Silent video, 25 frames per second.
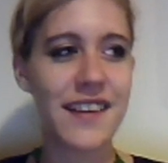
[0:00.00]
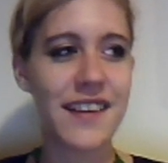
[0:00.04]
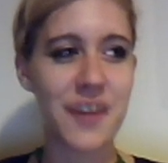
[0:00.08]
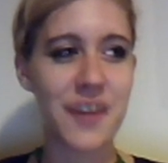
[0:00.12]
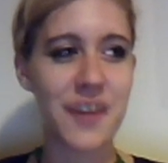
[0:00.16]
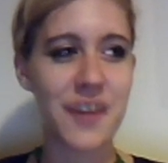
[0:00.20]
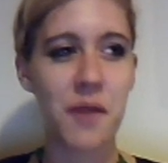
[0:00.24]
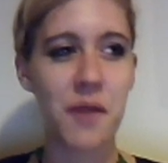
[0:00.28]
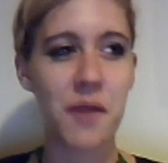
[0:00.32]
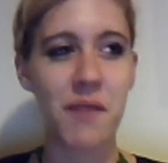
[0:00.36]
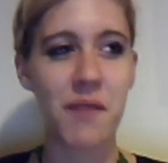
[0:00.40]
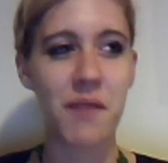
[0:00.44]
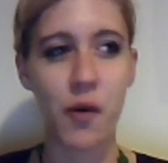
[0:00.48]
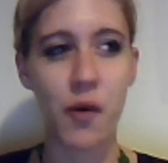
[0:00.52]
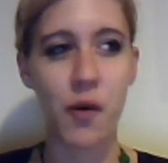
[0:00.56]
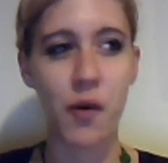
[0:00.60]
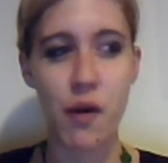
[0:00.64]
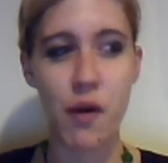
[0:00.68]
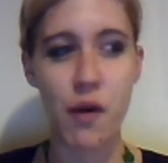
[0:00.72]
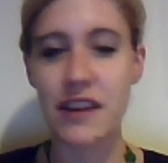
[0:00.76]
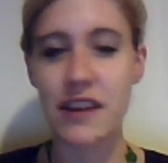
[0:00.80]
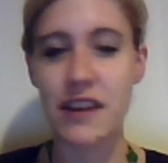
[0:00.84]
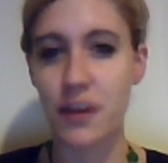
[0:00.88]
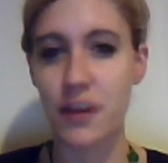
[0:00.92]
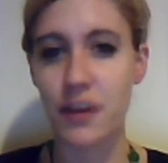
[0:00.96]
So I'm
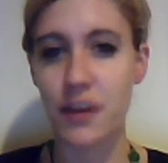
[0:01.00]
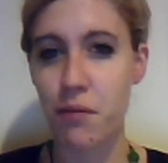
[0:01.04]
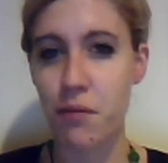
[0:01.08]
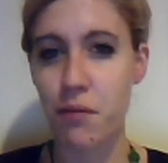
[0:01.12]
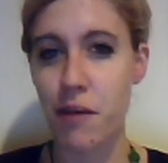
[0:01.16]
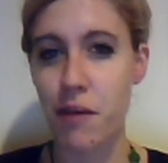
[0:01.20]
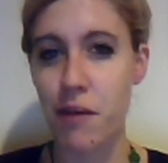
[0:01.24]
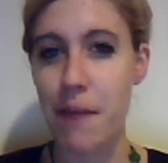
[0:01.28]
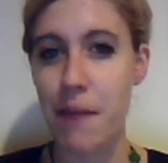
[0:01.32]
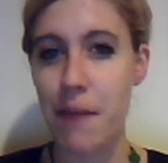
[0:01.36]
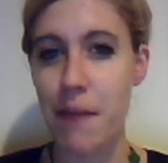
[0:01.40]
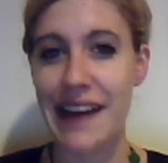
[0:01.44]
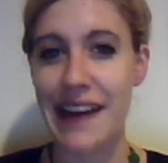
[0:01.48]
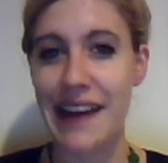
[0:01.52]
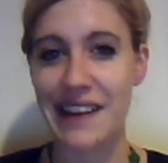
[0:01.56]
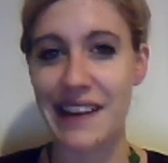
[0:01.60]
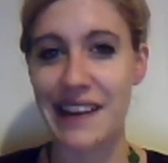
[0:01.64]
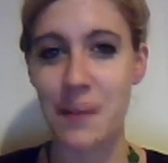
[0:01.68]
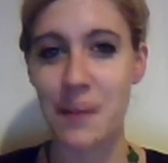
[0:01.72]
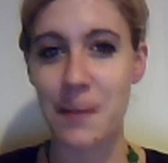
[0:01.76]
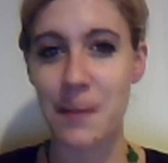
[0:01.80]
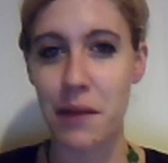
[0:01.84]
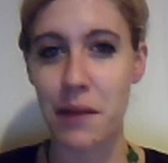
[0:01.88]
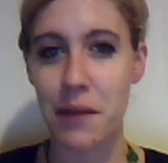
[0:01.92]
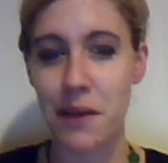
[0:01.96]
already doing pretty
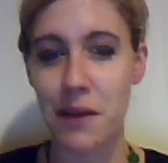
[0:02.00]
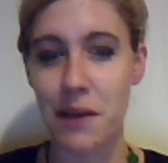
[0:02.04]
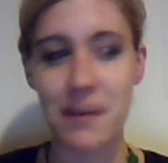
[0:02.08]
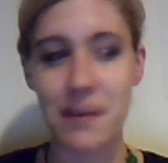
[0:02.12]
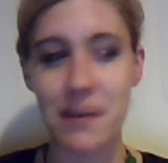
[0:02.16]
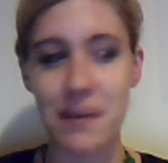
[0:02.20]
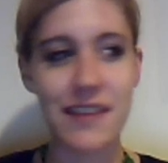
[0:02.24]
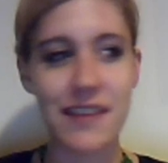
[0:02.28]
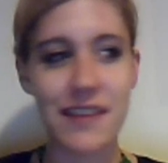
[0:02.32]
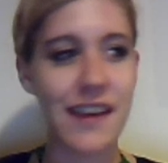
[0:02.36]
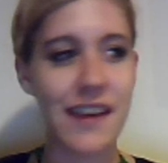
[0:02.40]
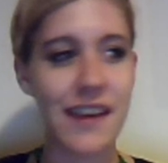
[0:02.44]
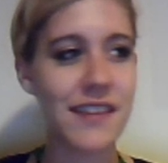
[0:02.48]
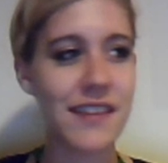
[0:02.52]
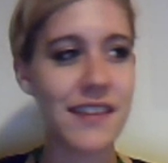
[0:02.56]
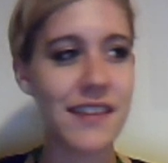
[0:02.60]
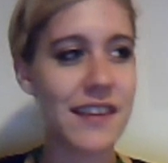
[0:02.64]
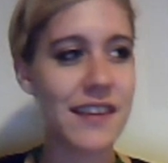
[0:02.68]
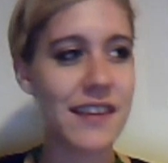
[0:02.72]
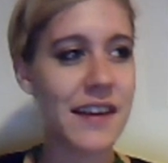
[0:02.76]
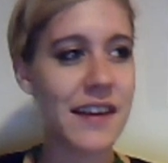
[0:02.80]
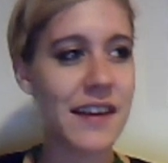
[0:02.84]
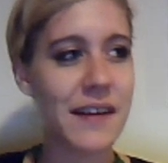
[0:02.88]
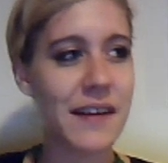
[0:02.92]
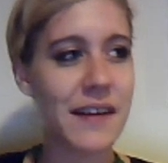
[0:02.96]
badly at the polygamy
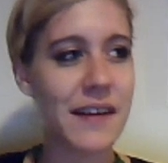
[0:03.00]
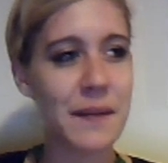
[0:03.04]
stakes.